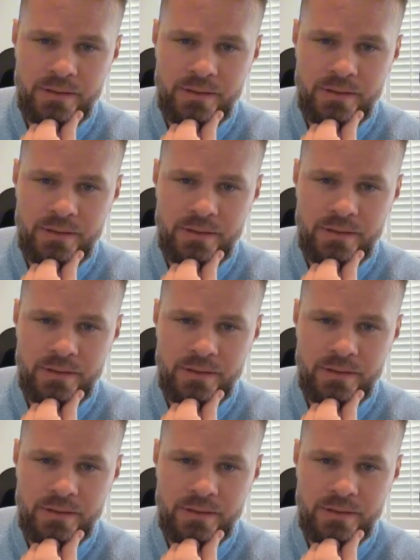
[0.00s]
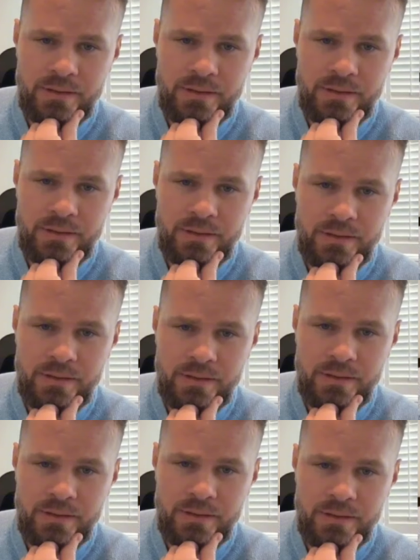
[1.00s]

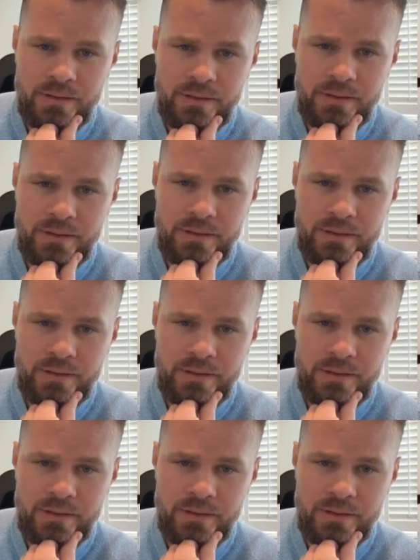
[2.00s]
No words are spoken by the person on screen.